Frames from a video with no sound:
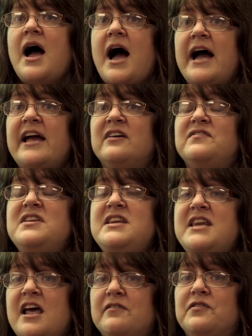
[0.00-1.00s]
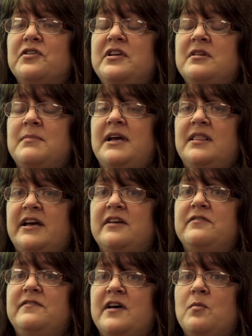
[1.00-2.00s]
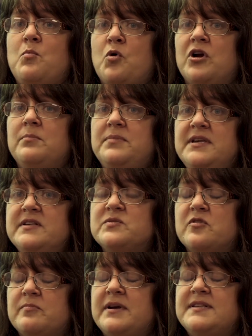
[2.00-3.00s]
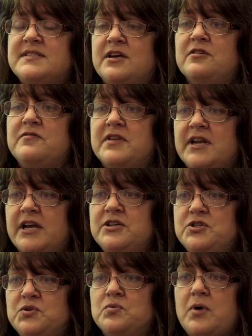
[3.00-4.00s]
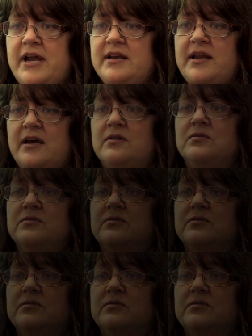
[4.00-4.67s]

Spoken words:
I have never in my life felt more at peace with myself than I do right now.